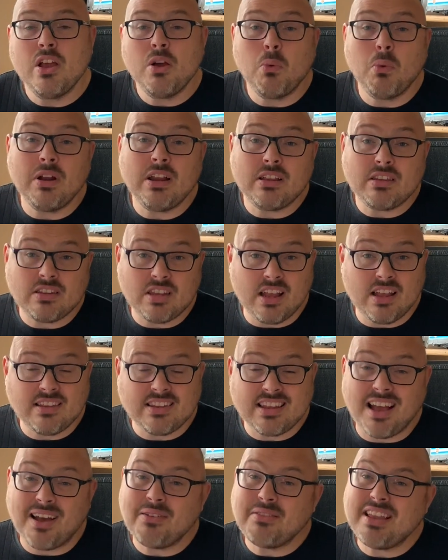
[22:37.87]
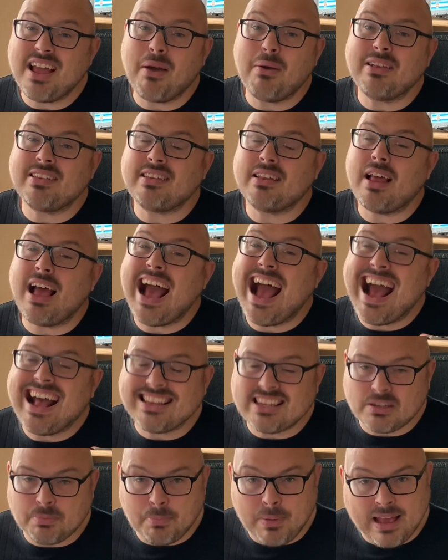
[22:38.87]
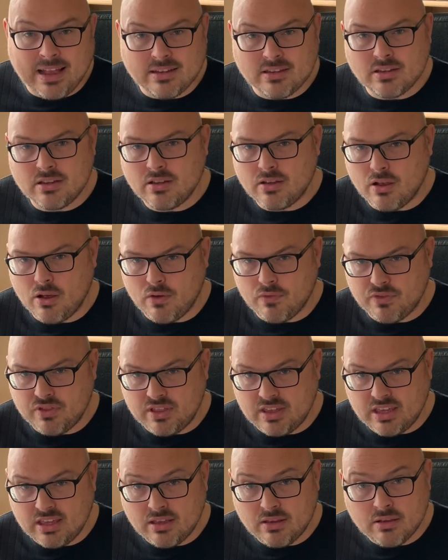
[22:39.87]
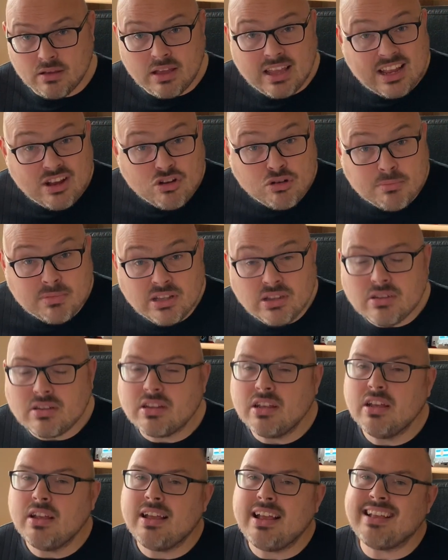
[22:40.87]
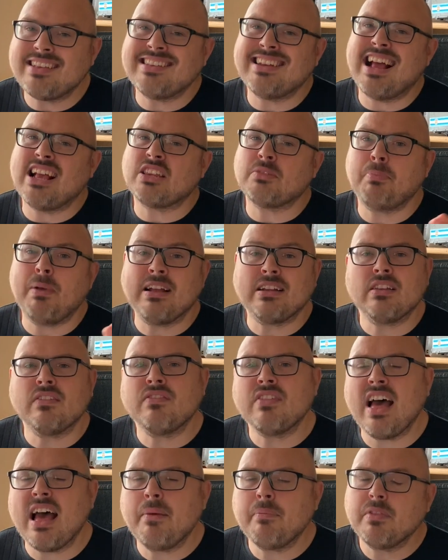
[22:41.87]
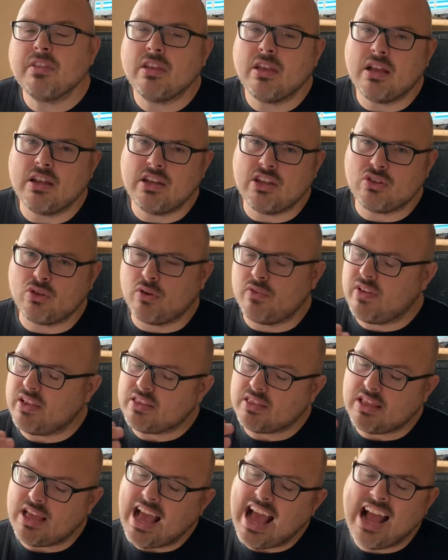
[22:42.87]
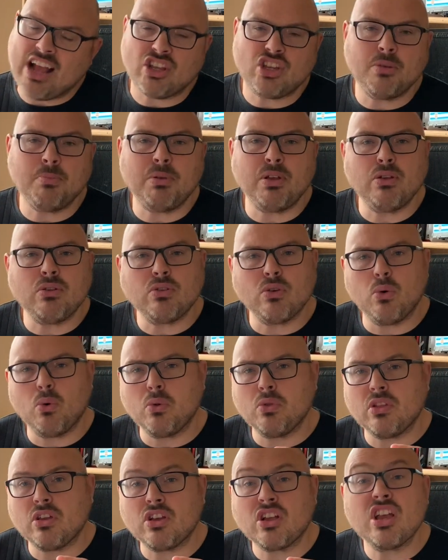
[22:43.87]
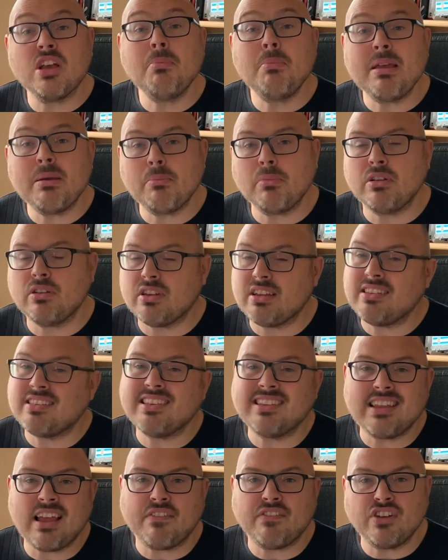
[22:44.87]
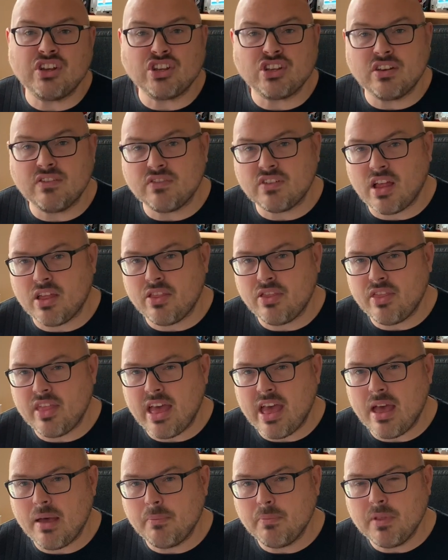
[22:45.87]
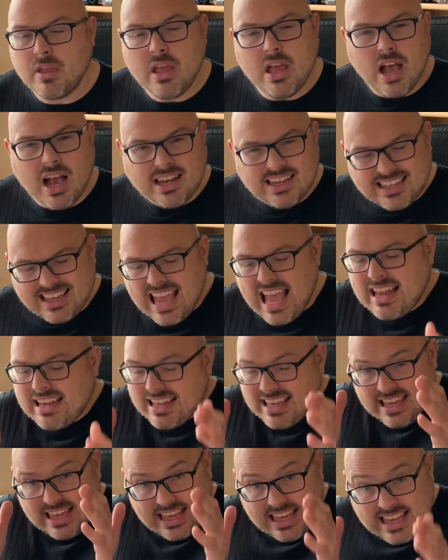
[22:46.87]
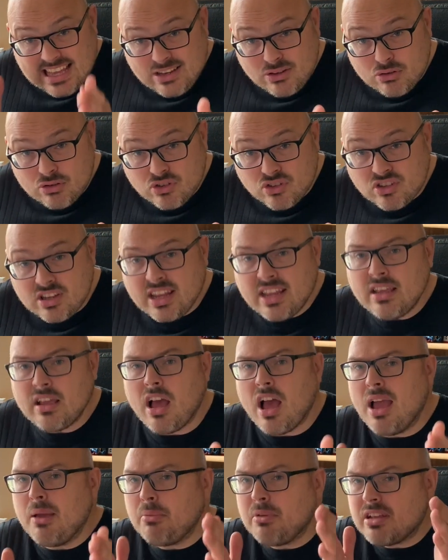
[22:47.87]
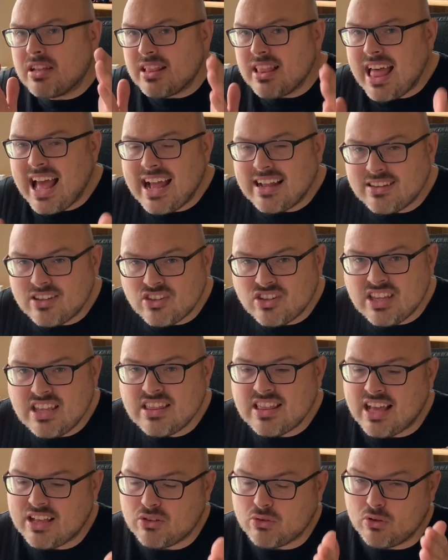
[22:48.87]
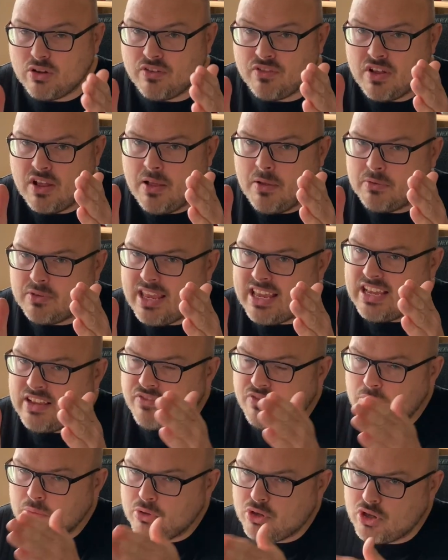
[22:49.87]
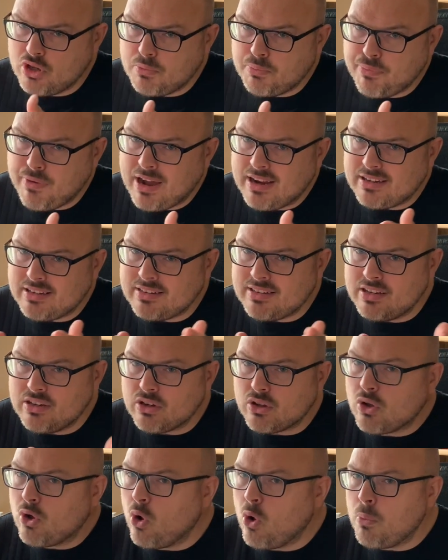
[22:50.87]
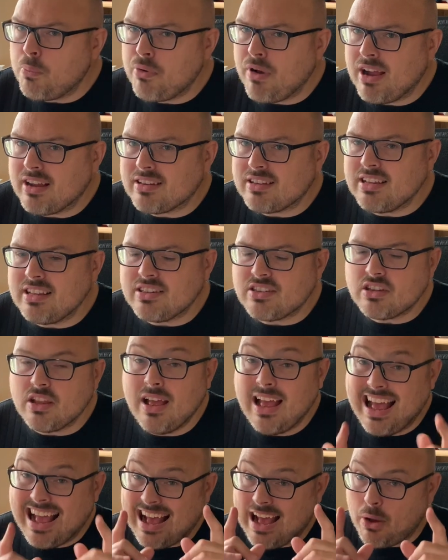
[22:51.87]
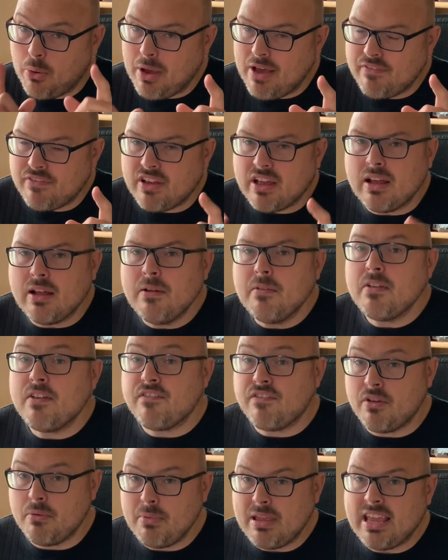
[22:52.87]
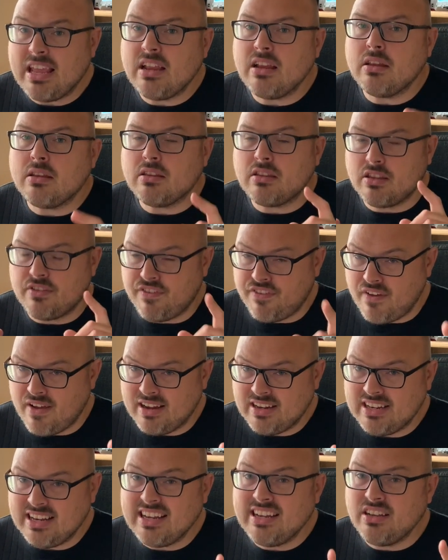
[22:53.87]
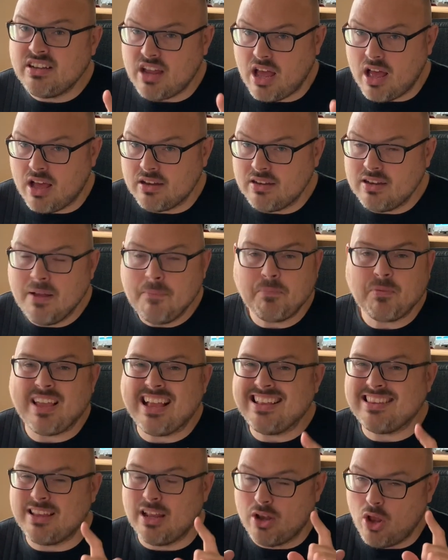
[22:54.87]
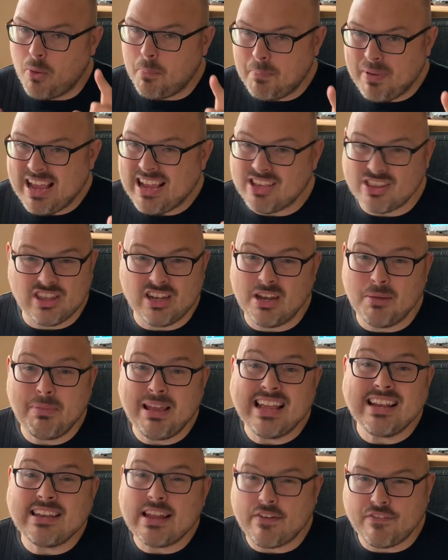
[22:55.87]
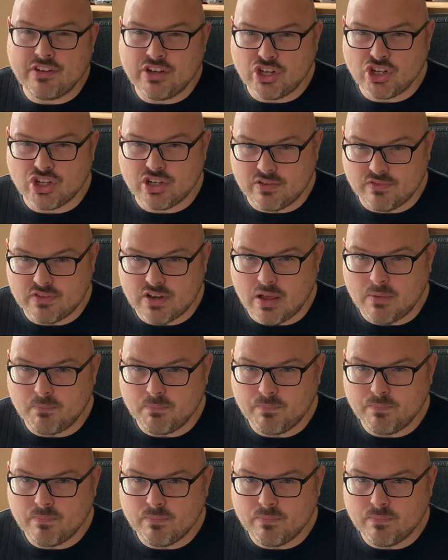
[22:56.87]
Well, it turns out now it's an aspect of the increment, it's an aspect of that, and it's sort of like the attribute or the commitment is the definition of done there. And again, interesting. I'm glad to see that sort of taken from good practice into core practice. However, for me, defining done is a lot bigger than a mere definition of done.